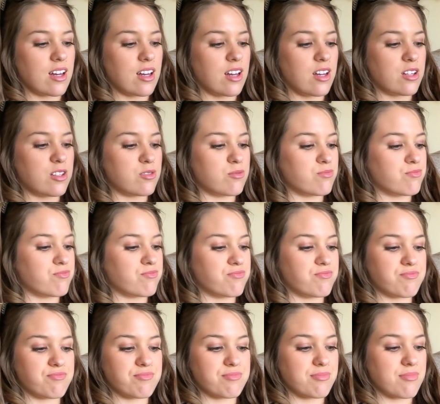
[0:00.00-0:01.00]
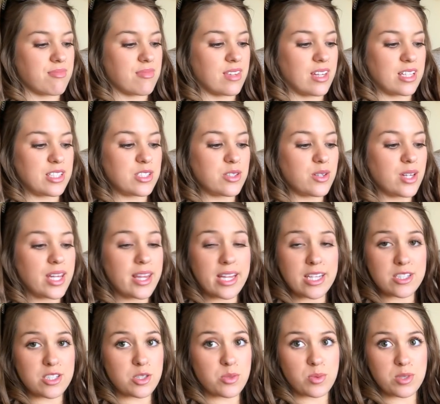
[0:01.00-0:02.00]
Um, so, yeah,
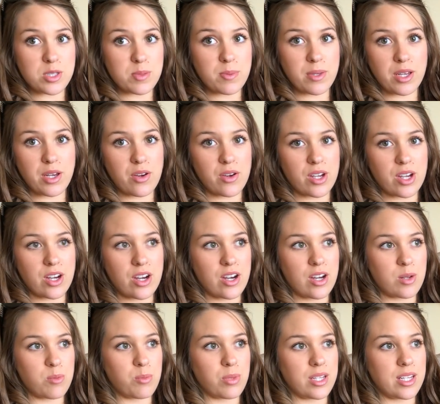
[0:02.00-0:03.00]
that's just what's been going on.